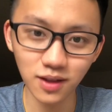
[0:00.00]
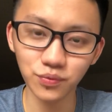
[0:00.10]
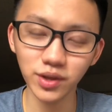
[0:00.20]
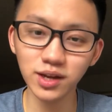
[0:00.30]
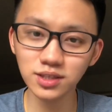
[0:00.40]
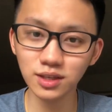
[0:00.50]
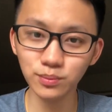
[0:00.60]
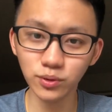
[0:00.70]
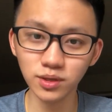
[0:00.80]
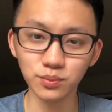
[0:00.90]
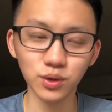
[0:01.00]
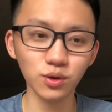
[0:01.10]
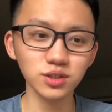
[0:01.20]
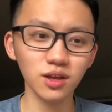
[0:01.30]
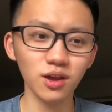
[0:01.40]
It is important
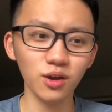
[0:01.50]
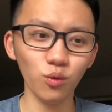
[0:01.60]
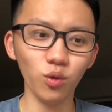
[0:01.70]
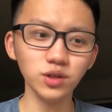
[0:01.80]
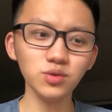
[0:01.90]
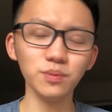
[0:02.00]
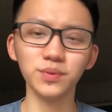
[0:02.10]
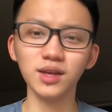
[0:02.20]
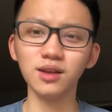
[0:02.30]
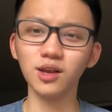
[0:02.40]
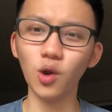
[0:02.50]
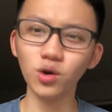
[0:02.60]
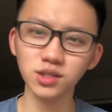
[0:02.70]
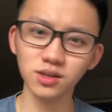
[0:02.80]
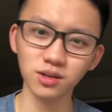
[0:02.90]
because when you're being
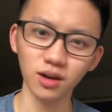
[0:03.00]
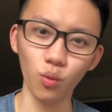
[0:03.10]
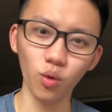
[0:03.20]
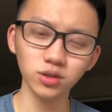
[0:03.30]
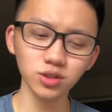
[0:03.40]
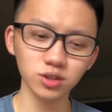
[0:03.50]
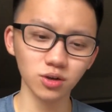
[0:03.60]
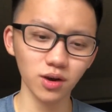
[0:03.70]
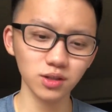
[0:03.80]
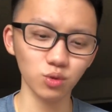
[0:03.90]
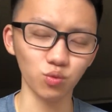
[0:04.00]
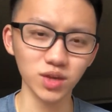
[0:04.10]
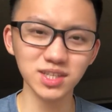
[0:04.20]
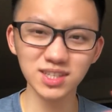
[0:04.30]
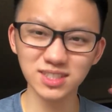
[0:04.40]
logical and when you're trying to
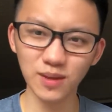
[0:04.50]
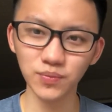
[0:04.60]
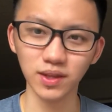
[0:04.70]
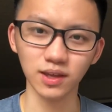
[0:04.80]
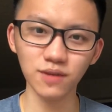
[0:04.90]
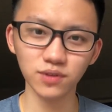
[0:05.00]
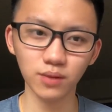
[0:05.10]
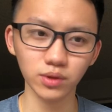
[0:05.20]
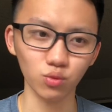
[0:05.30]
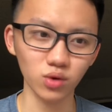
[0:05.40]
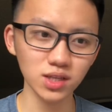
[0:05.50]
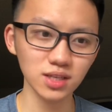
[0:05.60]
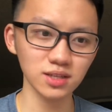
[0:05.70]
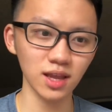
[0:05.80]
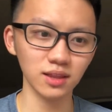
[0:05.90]
reason something, give them the
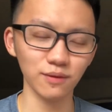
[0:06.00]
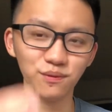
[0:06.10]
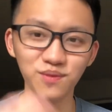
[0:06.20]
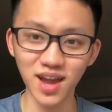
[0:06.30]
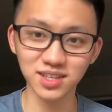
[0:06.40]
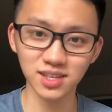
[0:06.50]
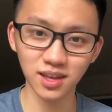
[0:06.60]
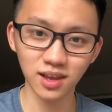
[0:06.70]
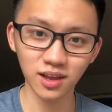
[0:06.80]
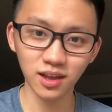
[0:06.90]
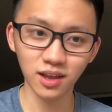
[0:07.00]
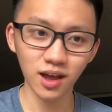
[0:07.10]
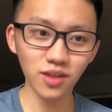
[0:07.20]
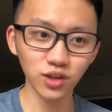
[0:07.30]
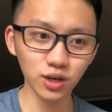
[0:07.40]
reasons and the facts,
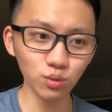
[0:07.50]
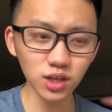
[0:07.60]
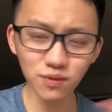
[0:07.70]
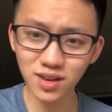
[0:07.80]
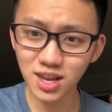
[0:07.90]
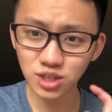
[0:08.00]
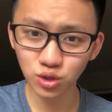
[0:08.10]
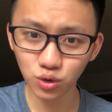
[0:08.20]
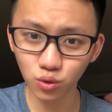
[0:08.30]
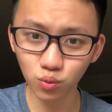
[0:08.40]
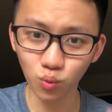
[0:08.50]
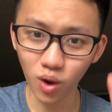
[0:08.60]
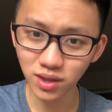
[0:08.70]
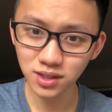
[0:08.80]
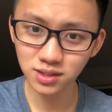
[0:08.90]
and they don't even listen to you
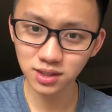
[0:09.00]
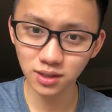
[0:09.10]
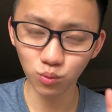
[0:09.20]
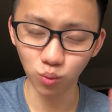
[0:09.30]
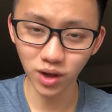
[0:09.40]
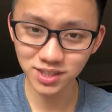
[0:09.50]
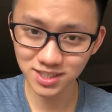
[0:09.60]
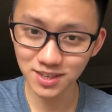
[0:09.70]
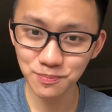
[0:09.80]
once,